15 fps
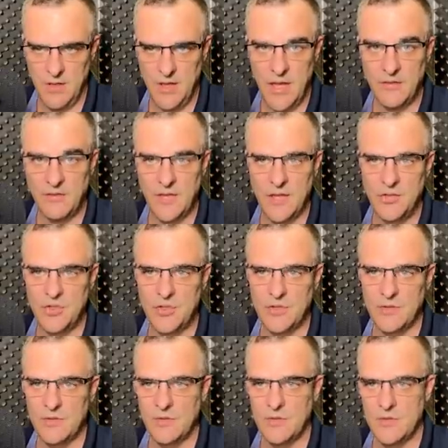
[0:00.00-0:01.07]
sh
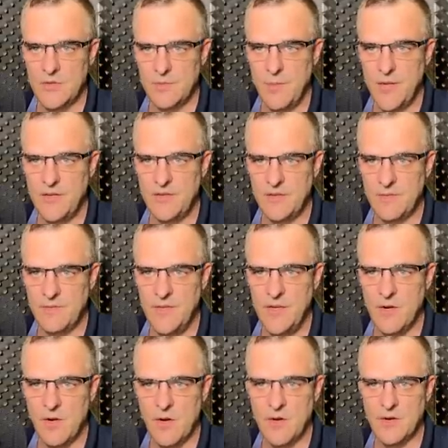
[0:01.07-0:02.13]
space
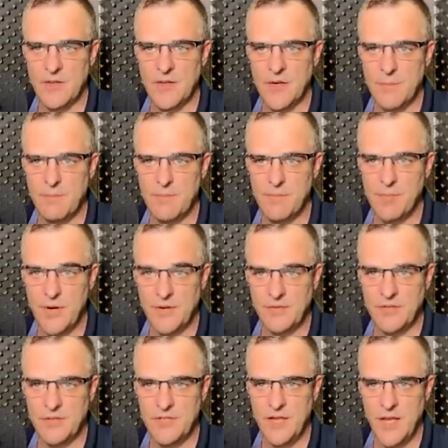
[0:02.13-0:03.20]
vr and then I pressed
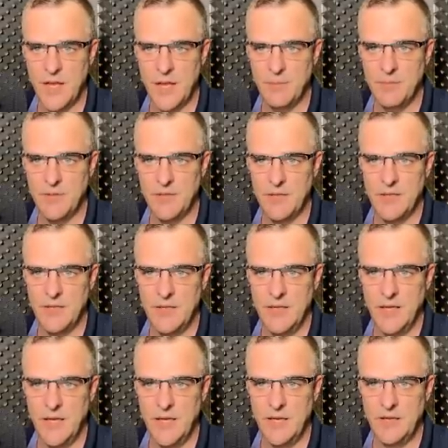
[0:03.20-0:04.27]
tab,
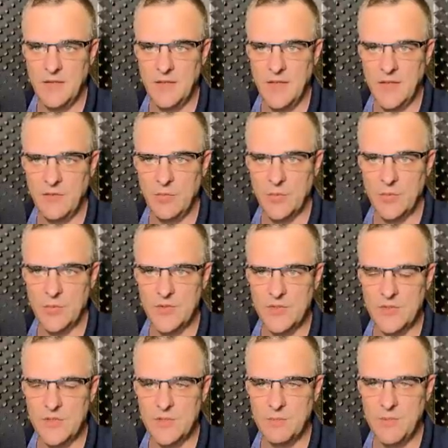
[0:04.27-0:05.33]
and that's what was
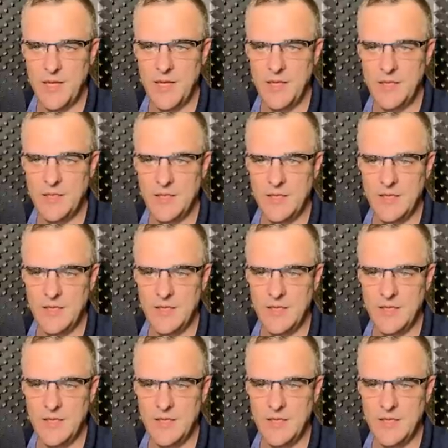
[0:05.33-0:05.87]
displayed.